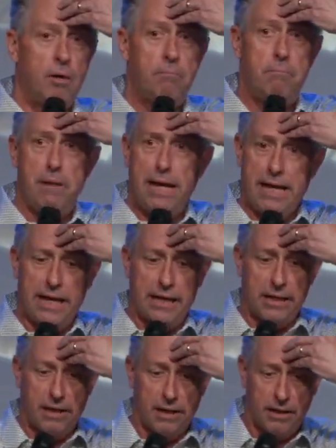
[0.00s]

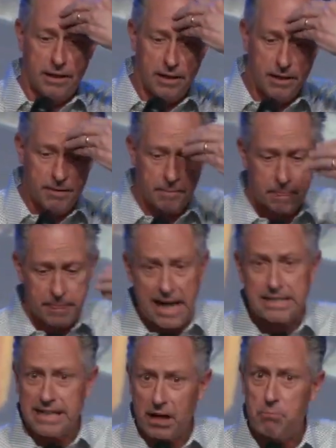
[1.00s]
man
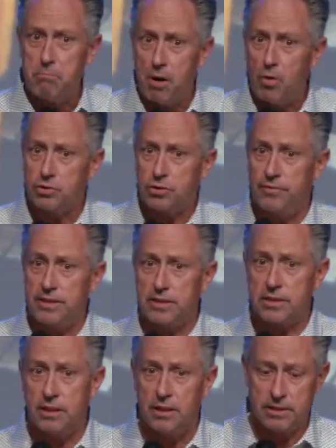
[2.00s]
that's how most of
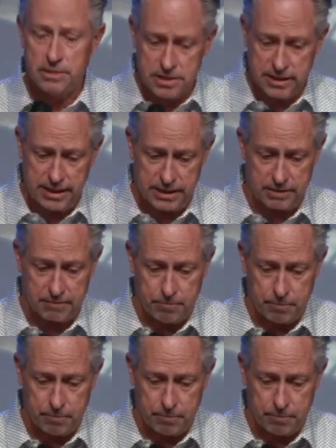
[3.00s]
us sin.